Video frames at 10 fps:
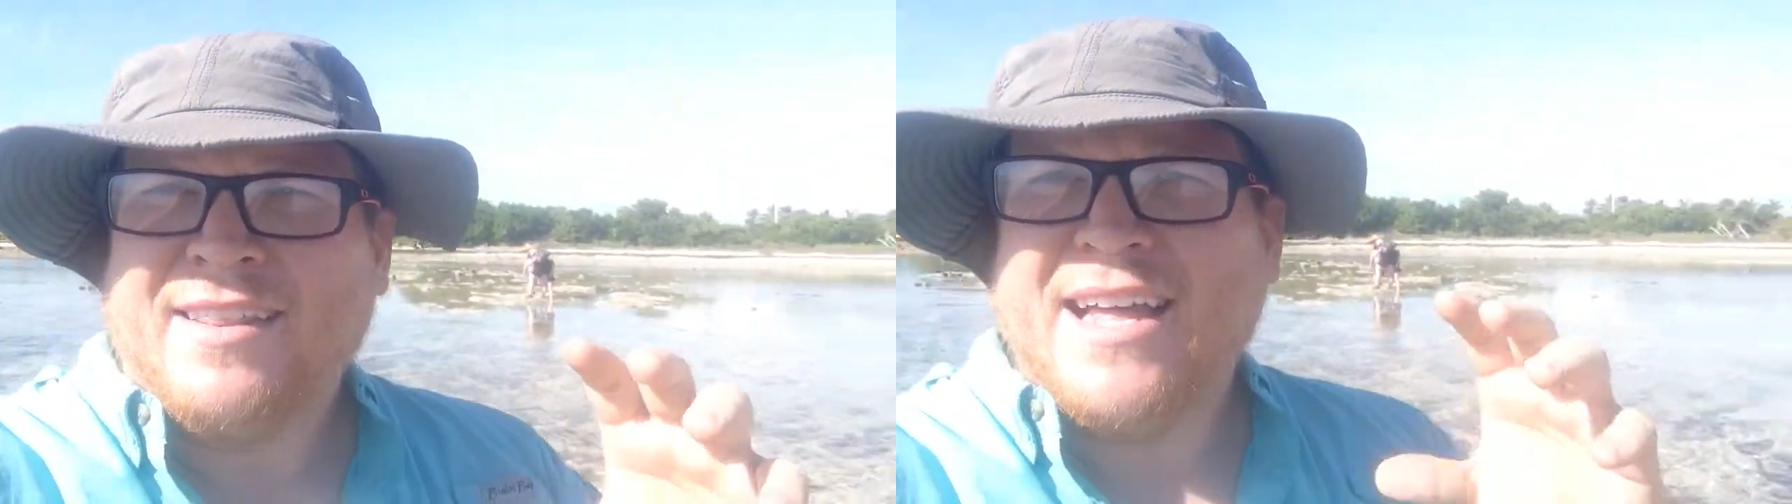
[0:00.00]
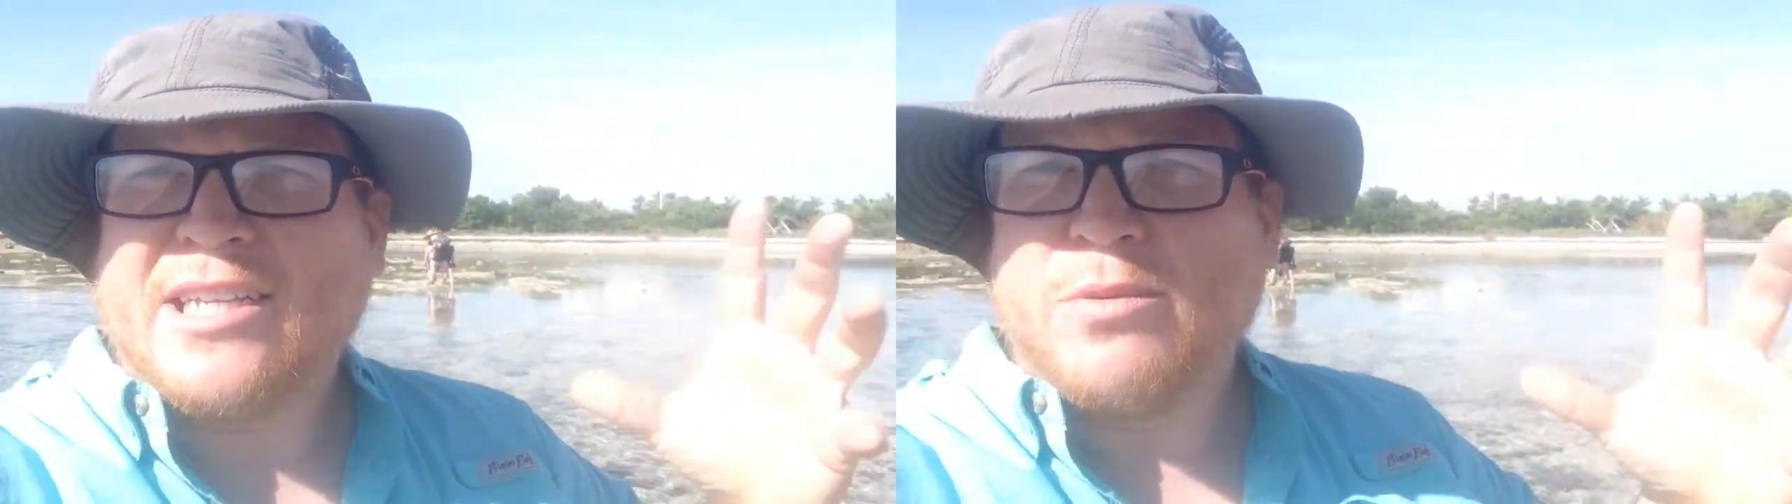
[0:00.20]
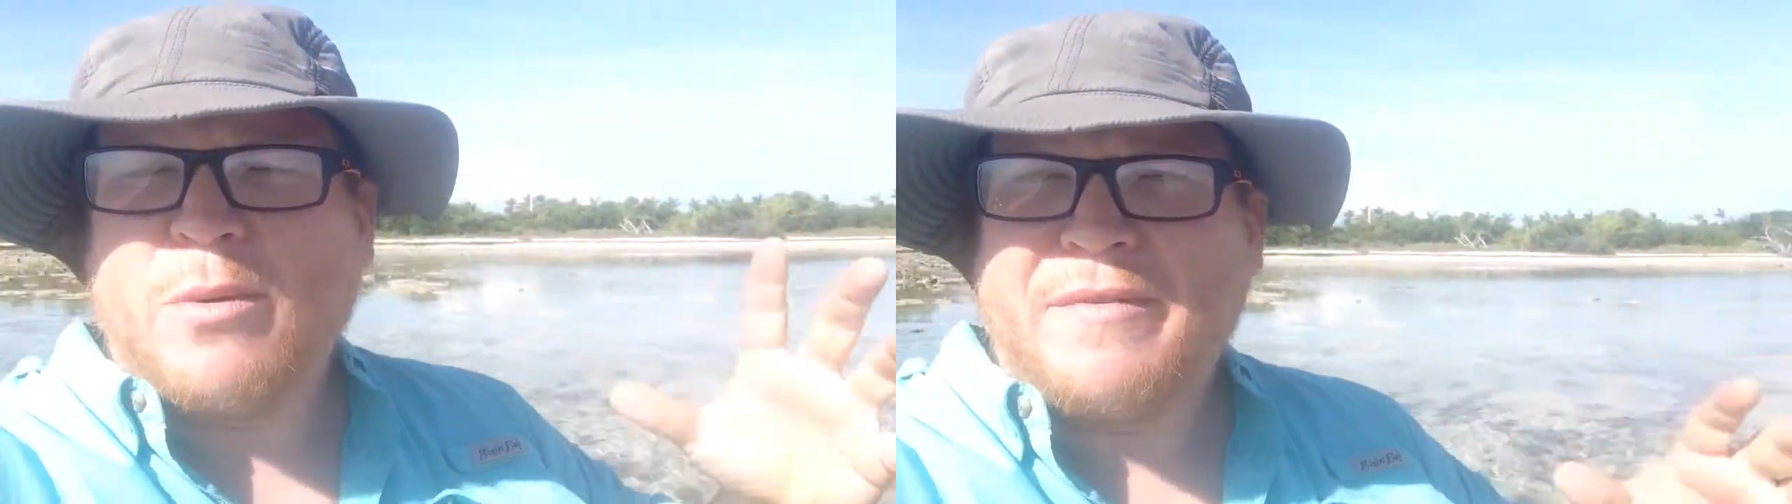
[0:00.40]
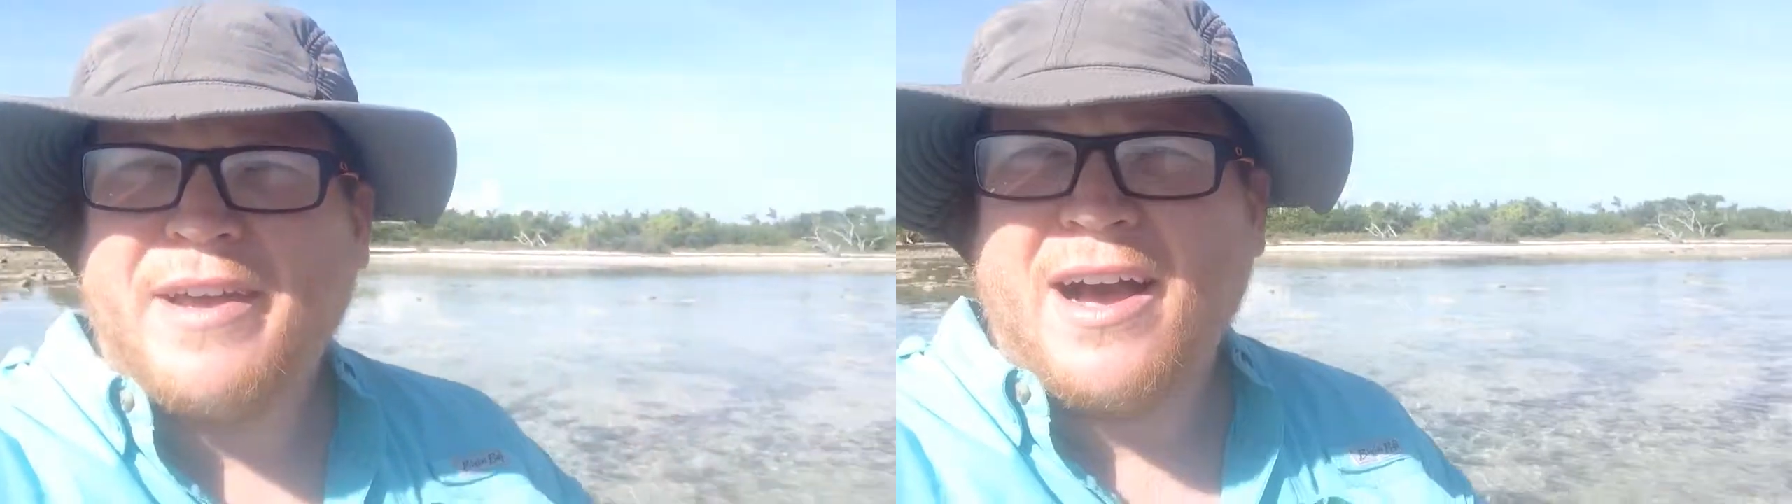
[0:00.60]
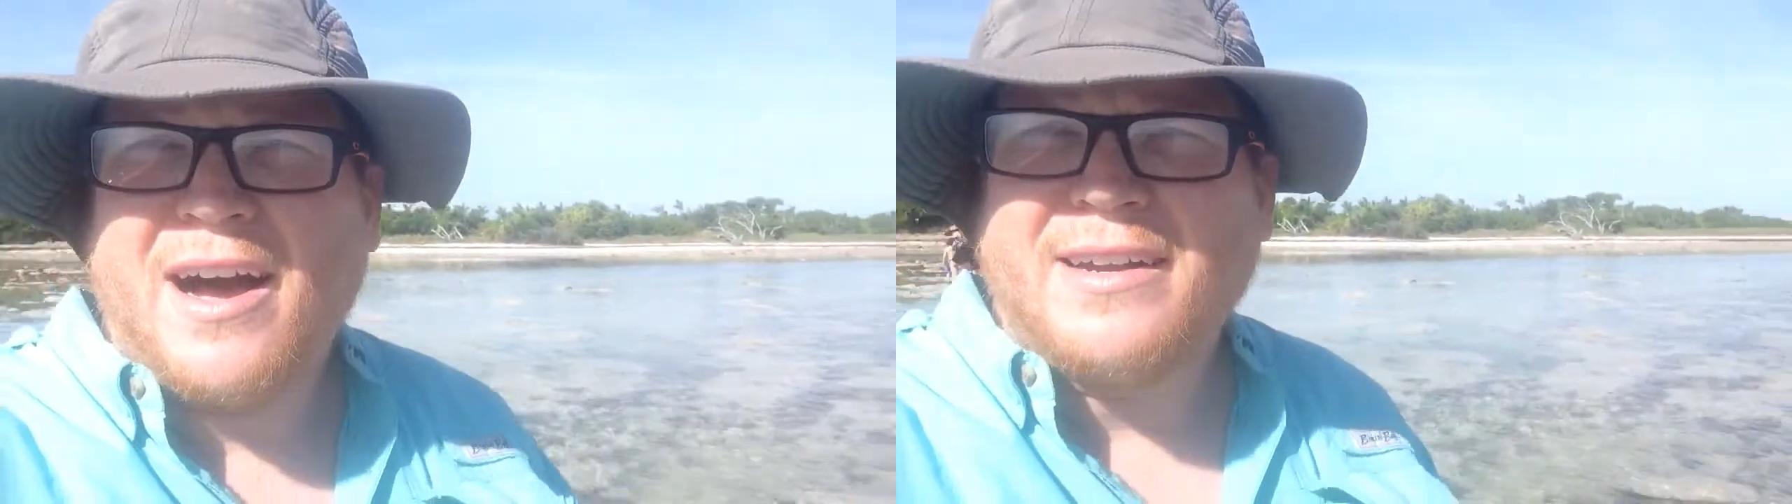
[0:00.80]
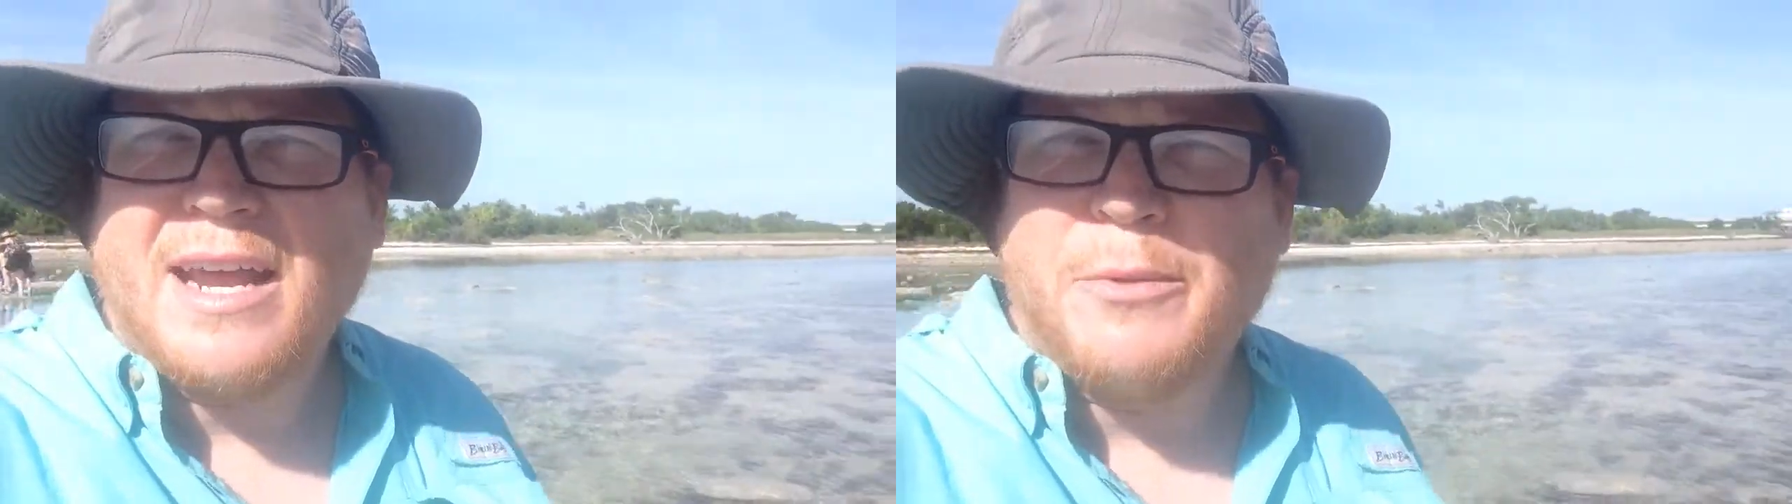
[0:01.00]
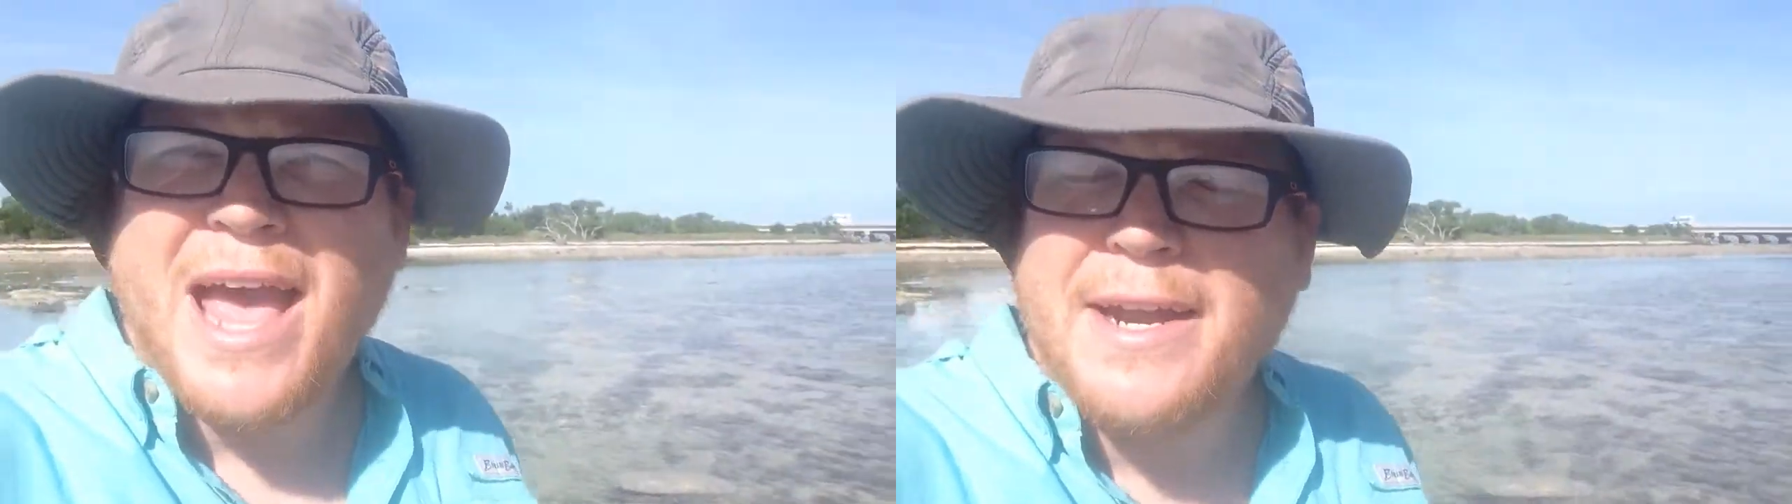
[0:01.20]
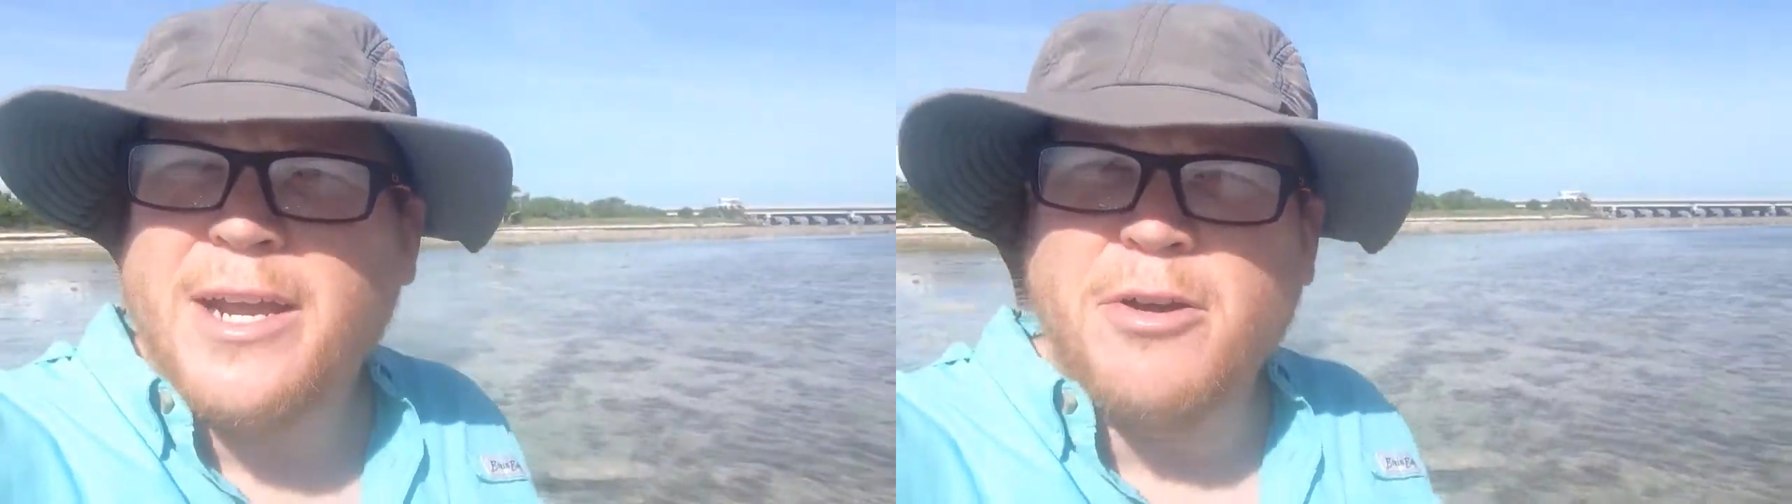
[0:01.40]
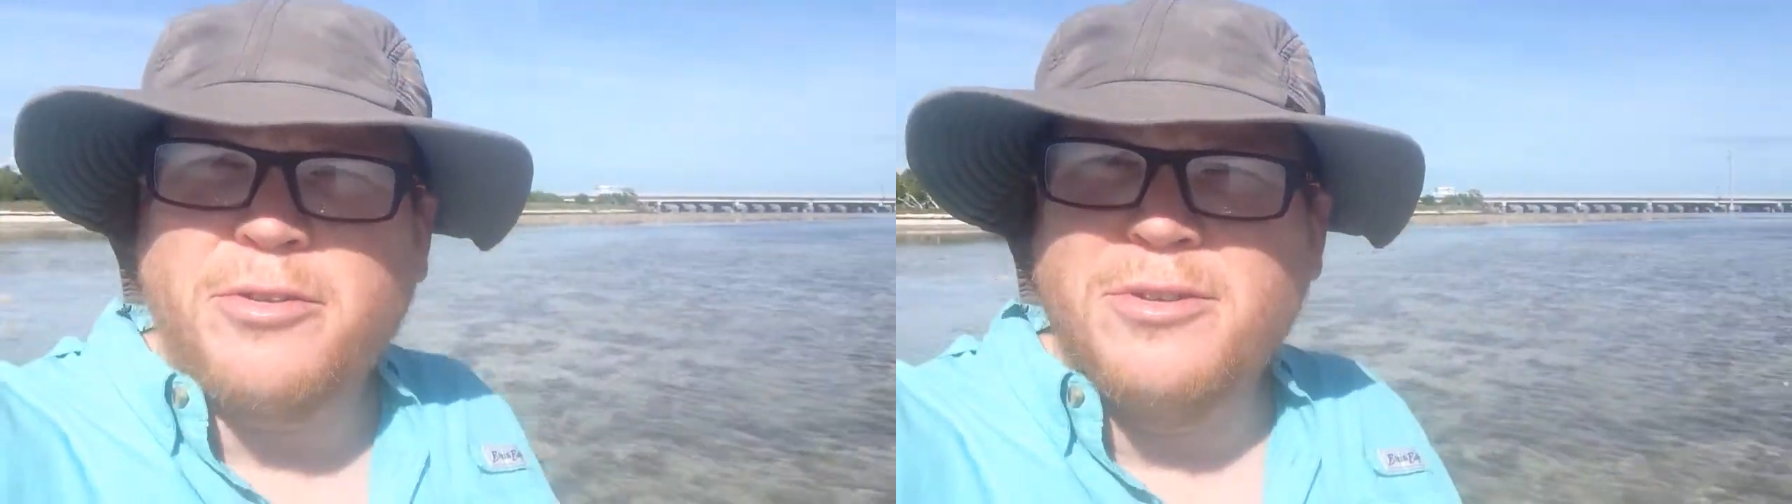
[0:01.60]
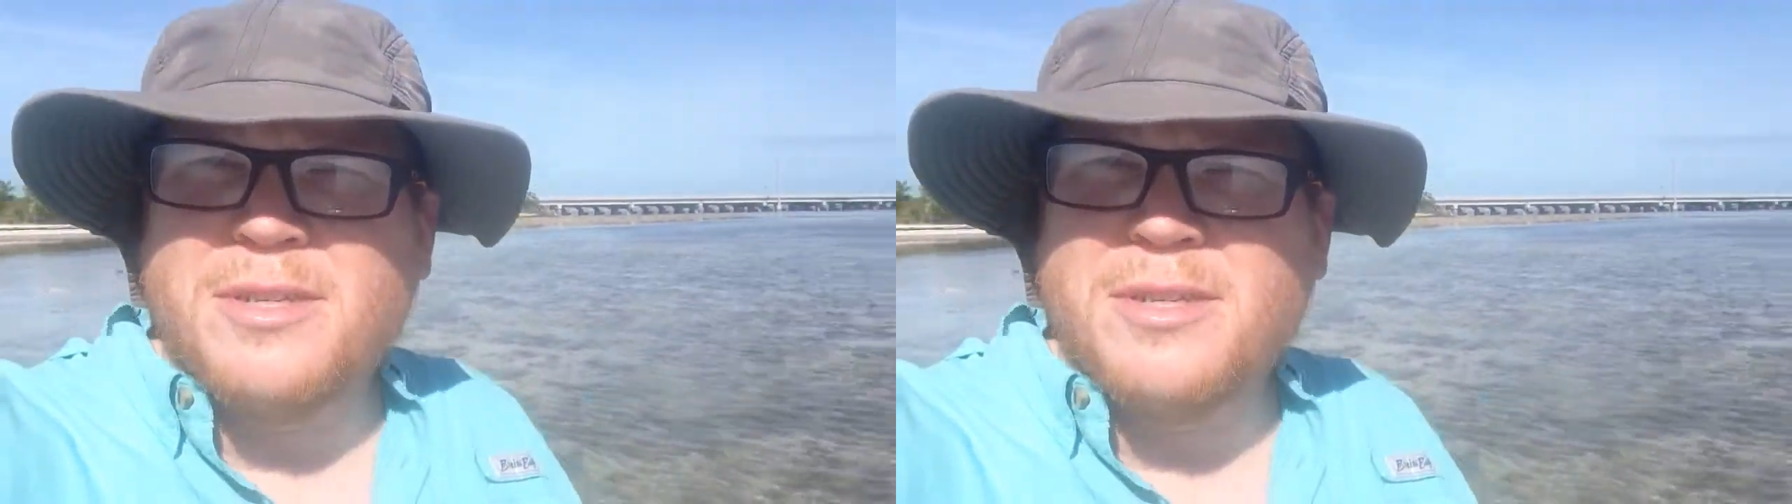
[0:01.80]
That's what we've got. And we had to go through